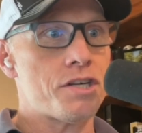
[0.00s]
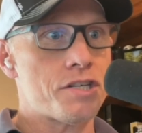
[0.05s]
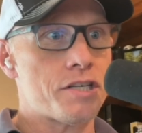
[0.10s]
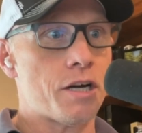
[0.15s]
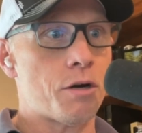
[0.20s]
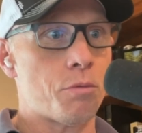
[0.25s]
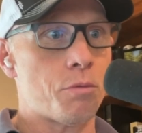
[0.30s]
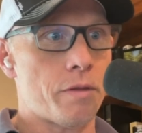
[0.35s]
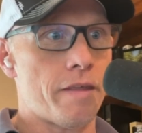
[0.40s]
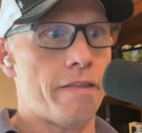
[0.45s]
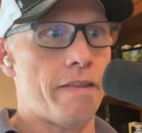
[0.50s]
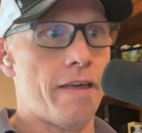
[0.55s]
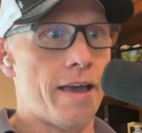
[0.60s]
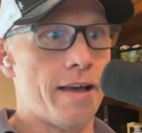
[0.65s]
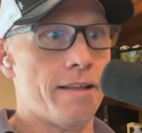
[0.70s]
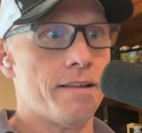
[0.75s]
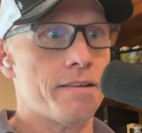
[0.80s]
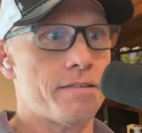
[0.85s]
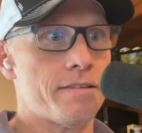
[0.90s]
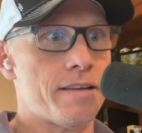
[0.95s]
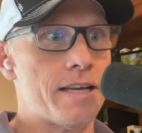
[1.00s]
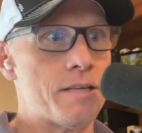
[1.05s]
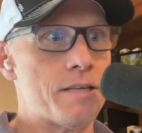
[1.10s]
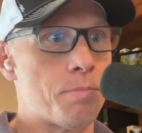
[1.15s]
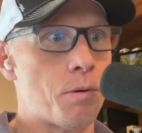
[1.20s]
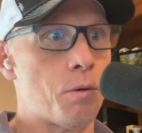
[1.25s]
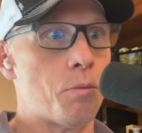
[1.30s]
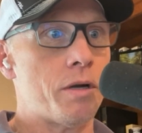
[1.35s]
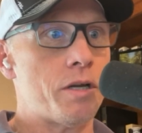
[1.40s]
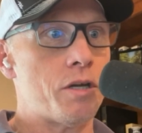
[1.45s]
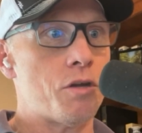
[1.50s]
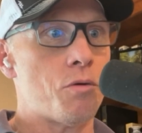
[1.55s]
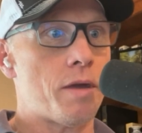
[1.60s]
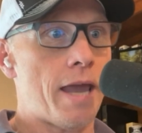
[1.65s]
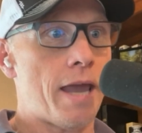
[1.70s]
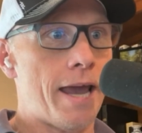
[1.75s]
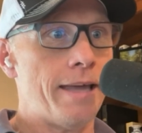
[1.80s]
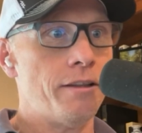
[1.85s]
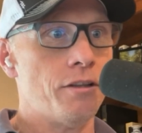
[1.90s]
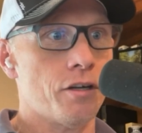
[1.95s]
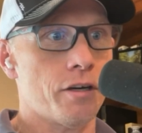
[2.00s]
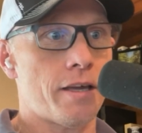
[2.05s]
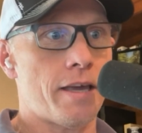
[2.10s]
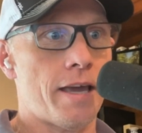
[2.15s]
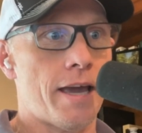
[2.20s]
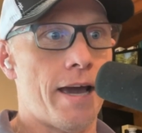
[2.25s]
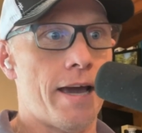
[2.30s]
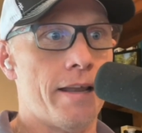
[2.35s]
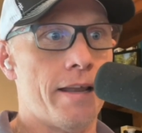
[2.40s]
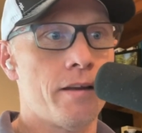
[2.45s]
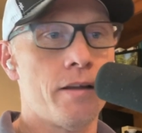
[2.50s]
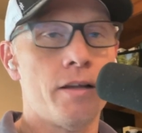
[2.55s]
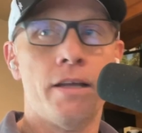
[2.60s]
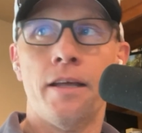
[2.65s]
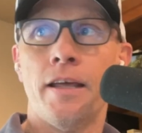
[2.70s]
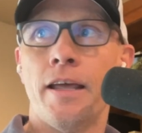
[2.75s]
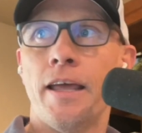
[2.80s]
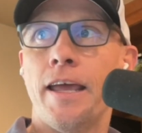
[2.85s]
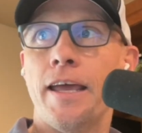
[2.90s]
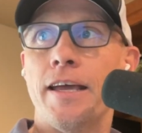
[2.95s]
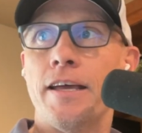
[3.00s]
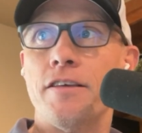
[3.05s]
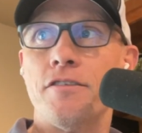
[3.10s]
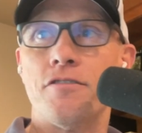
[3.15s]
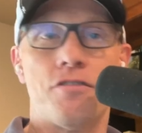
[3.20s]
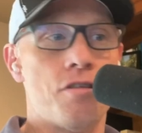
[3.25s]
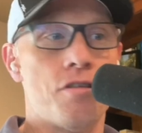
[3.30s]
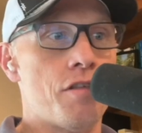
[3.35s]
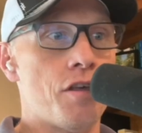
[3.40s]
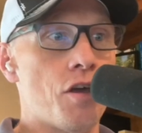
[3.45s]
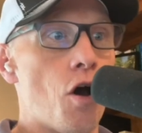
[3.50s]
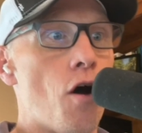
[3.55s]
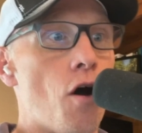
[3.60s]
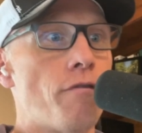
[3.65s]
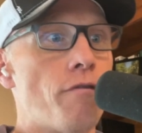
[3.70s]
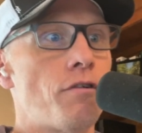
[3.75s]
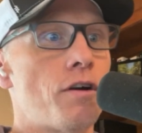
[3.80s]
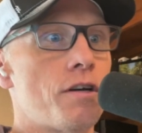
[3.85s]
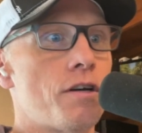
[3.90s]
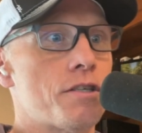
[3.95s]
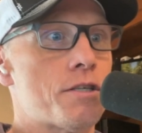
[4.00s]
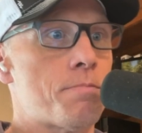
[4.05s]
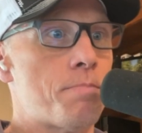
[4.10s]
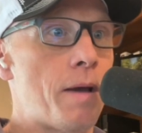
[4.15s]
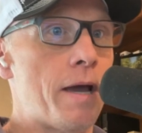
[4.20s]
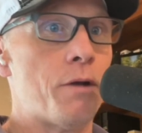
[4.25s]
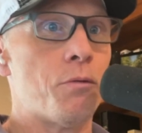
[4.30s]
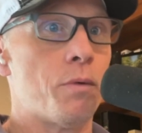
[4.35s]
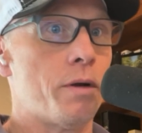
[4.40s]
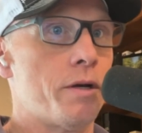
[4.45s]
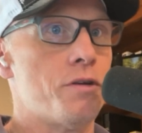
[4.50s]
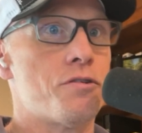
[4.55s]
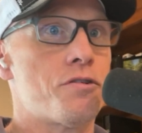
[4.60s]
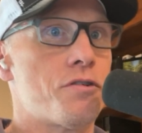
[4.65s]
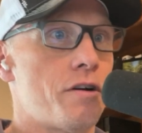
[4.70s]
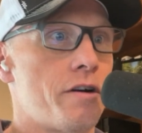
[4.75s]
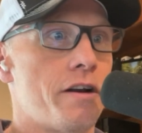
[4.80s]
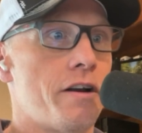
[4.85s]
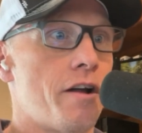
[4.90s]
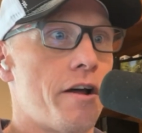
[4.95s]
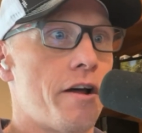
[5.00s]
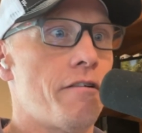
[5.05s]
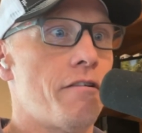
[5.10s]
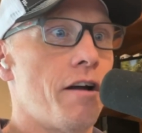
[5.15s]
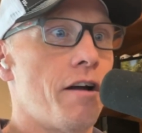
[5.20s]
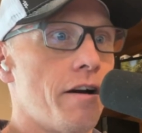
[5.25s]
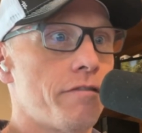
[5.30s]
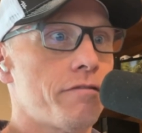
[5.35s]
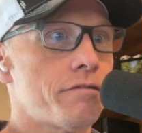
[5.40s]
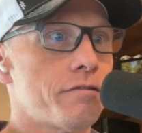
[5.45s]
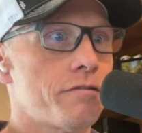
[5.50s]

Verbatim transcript: share within the L S As, but what you can look at is the overall spend when you turn it on or off,